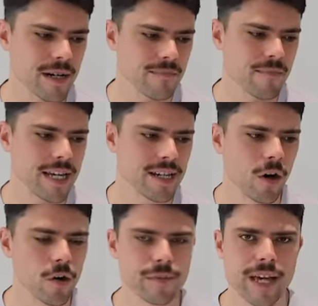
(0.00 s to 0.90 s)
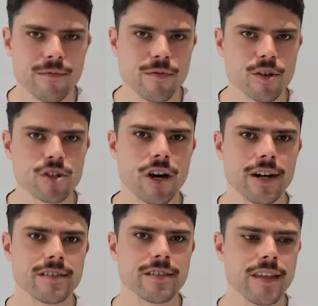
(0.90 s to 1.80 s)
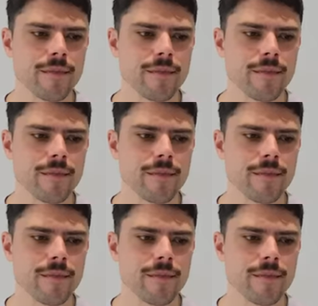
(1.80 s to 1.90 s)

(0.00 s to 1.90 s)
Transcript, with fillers: but being a home game for the Giants and